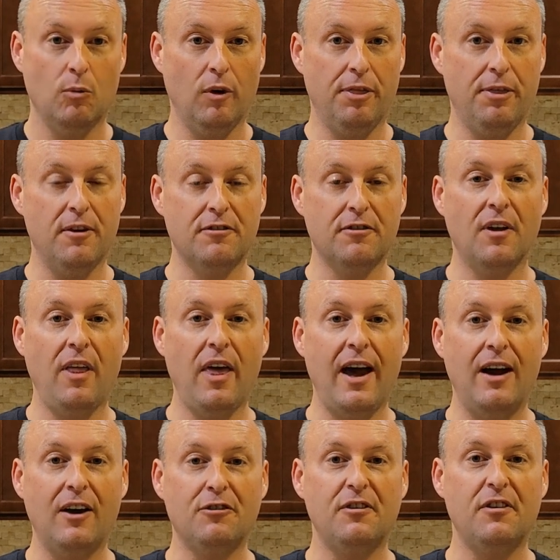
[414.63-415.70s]
with this
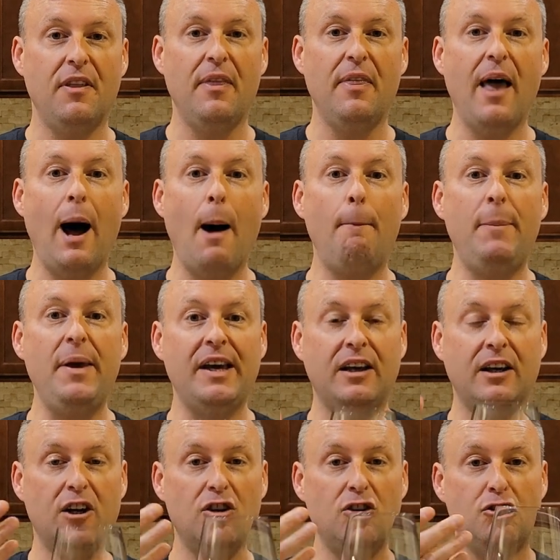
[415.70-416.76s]
glass not
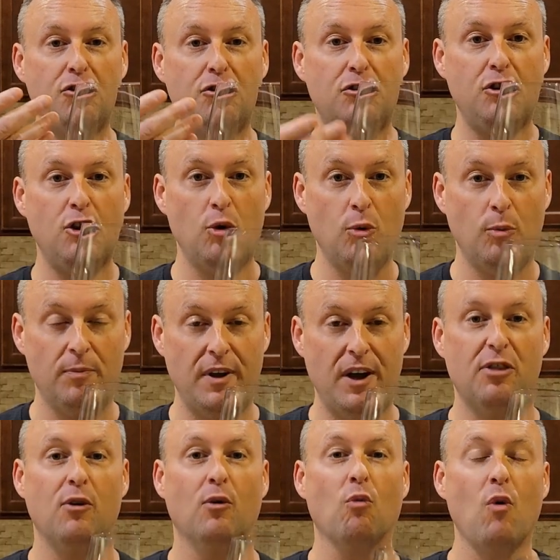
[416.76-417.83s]
being consumed
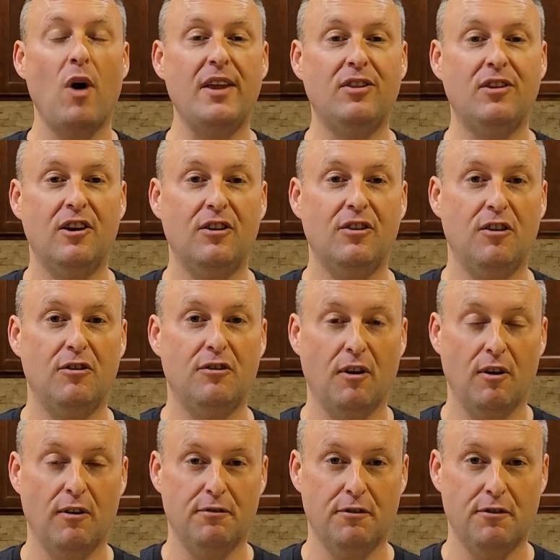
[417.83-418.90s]
at the rate that it
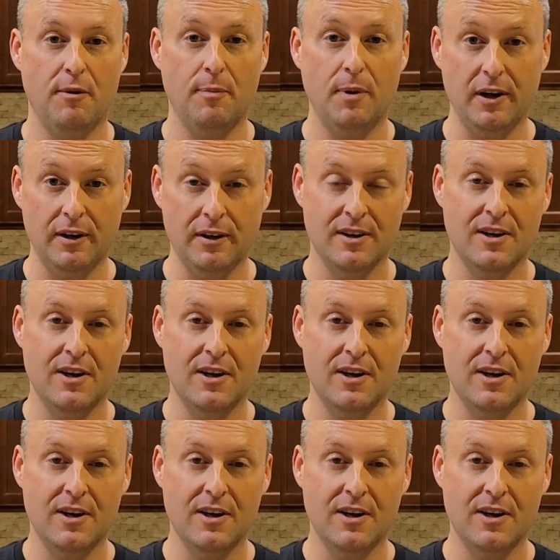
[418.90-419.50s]
deserves to be.